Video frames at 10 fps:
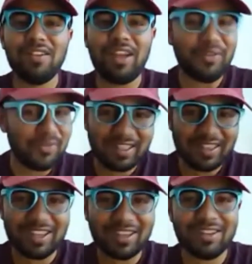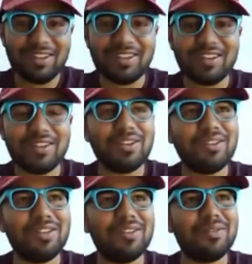Everything
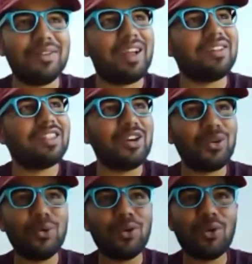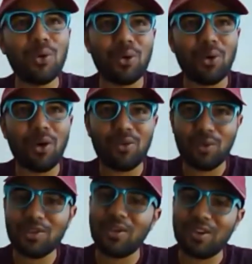that could go wrong
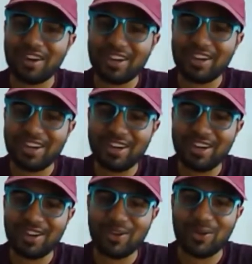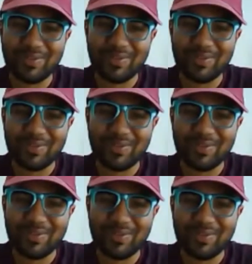was already going wrong
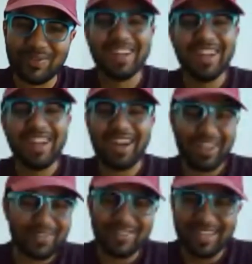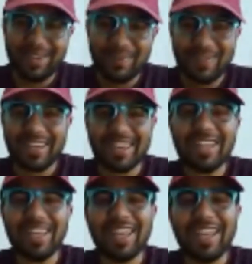with my guitar, and I was
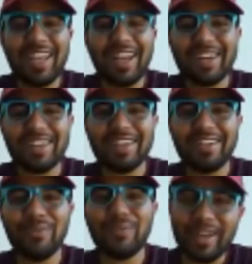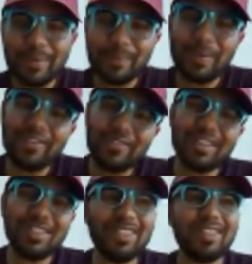still playing. And one
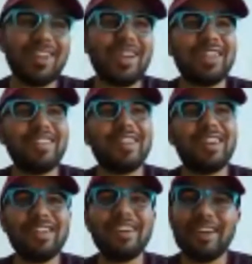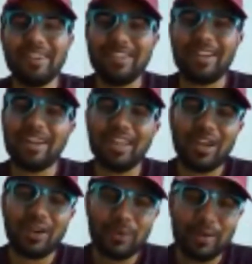by one I started
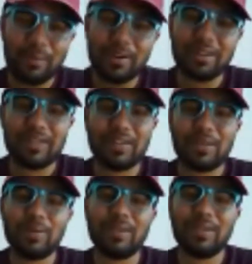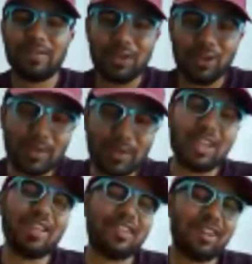understanding how it works. So
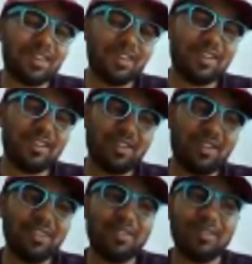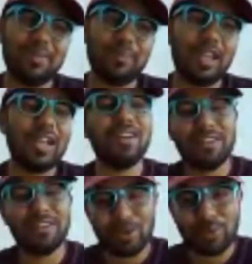tuning, I
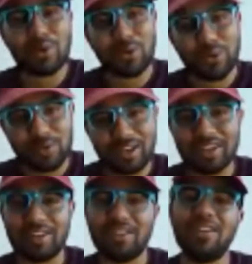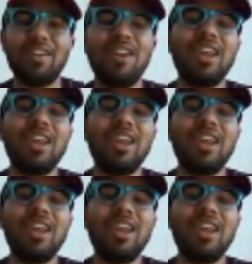learned how to tune the guitar.